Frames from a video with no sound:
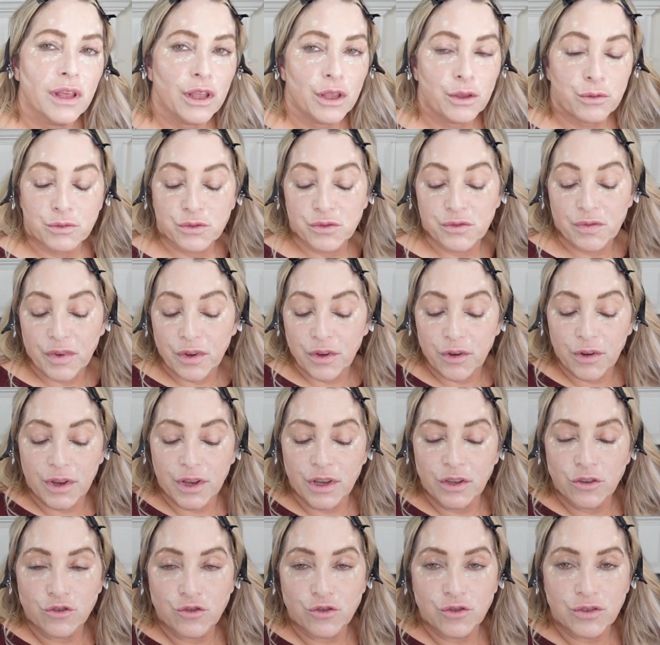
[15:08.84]
He was very
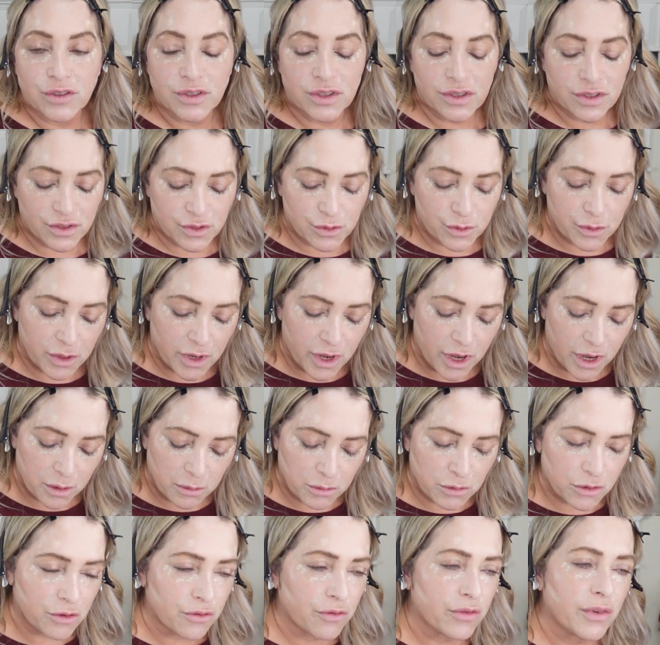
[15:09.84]
interested, so he
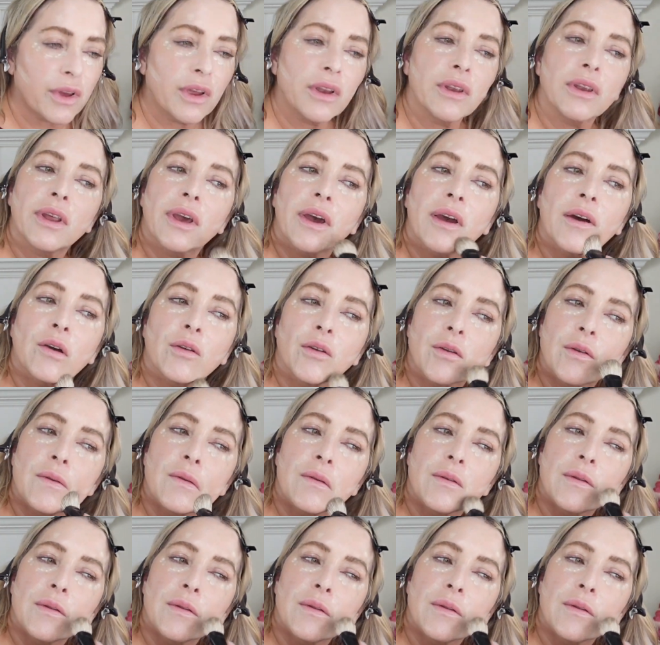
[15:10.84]
came to find out.